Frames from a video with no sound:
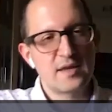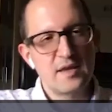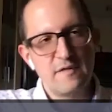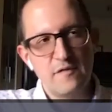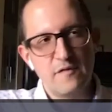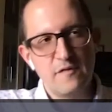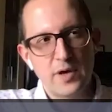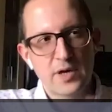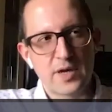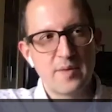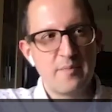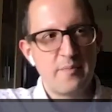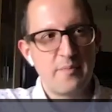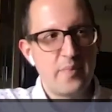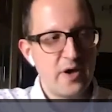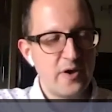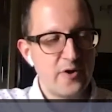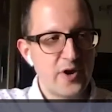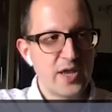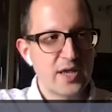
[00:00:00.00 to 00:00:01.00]
if we're
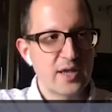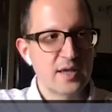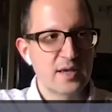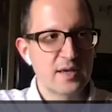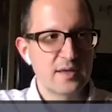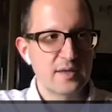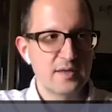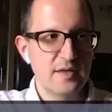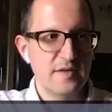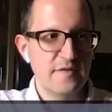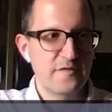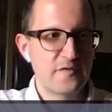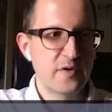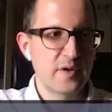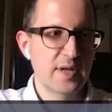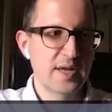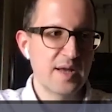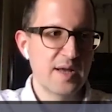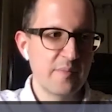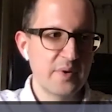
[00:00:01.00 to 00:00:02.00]
comparing
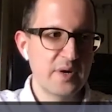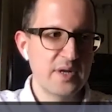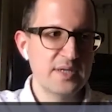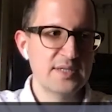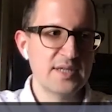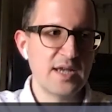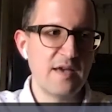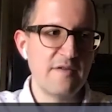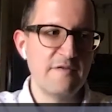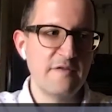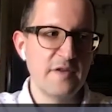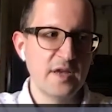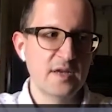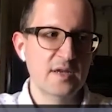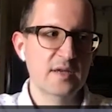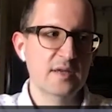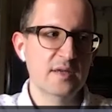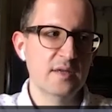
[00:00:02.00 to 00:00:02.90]
different companies, I think